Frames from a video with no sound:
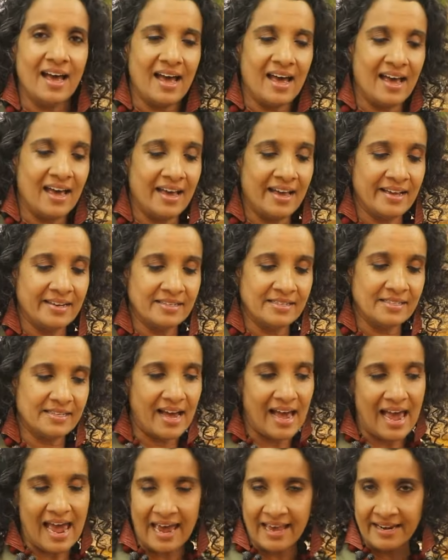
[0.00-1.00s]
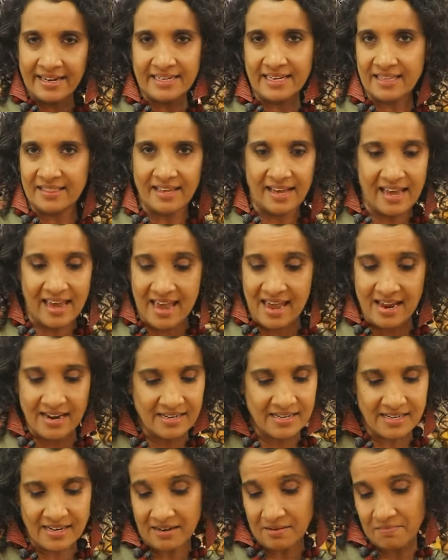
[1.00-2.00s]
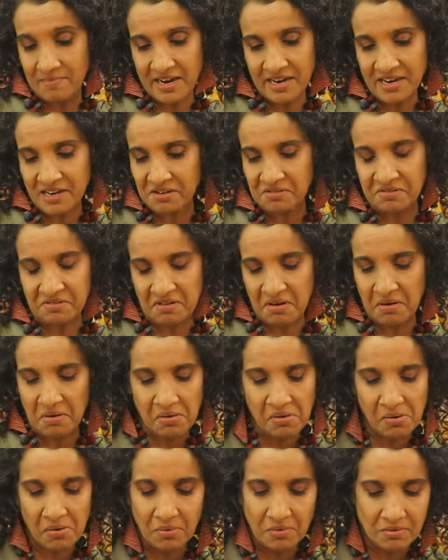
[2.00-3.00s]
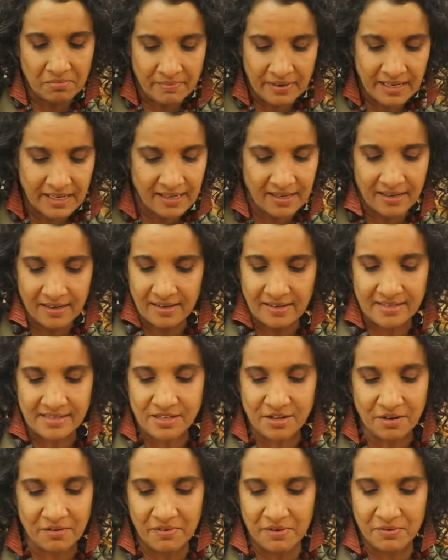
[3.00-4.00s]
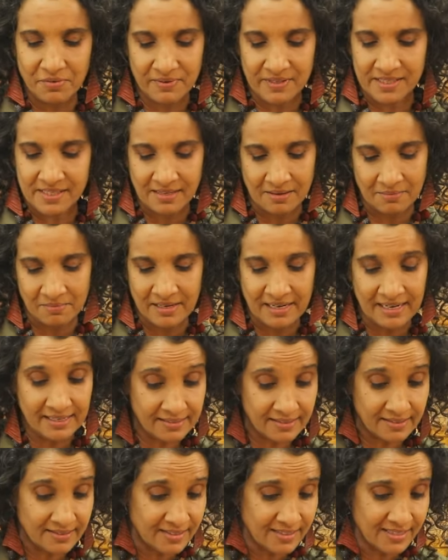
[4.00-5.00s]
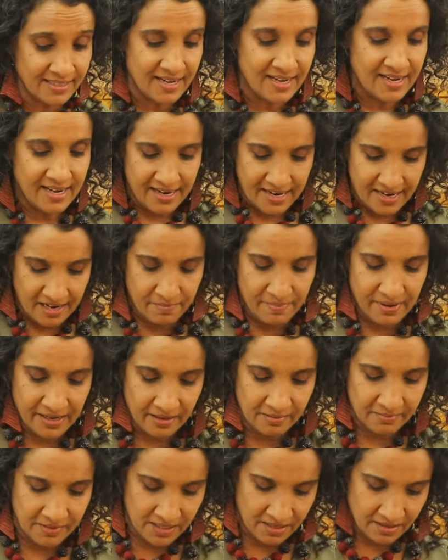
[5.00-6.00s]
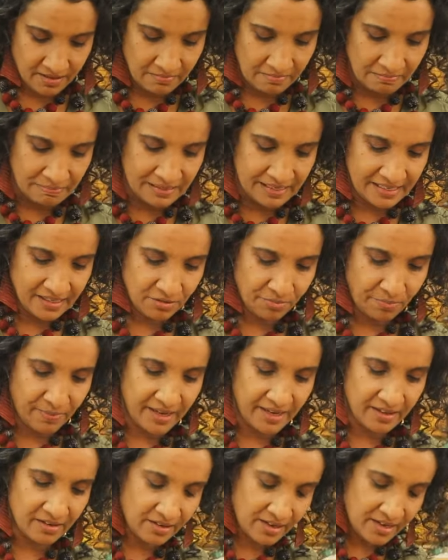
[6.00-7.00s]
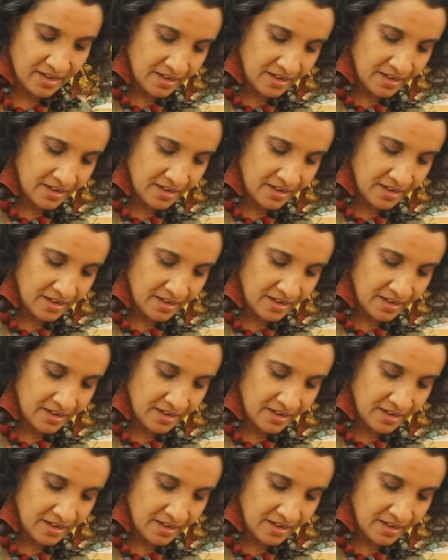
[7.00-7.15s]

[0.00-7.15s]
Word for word: and add it at the end and make it into a whole meal. Serve it with some lettuce. It becomes a complete meal.